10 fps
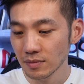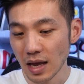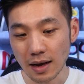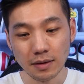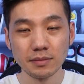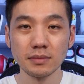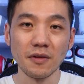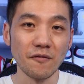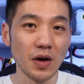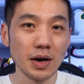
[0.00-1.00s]
Yeah,
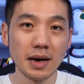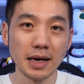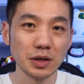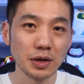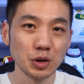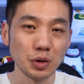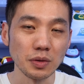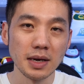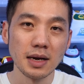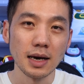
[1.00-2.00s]
very nice looking shoe.
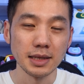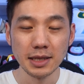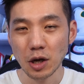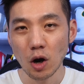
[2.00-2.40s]
I think the